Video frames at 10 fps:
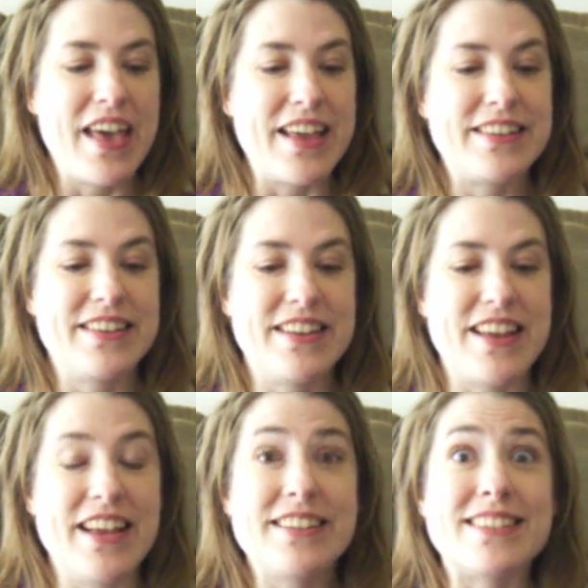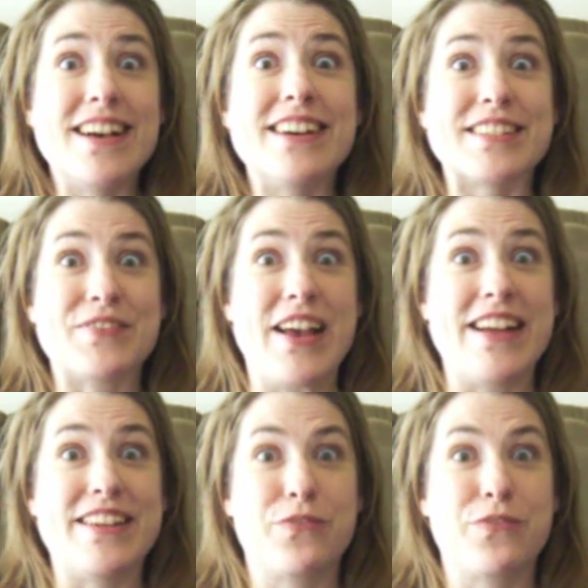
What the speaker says: It sucks, man.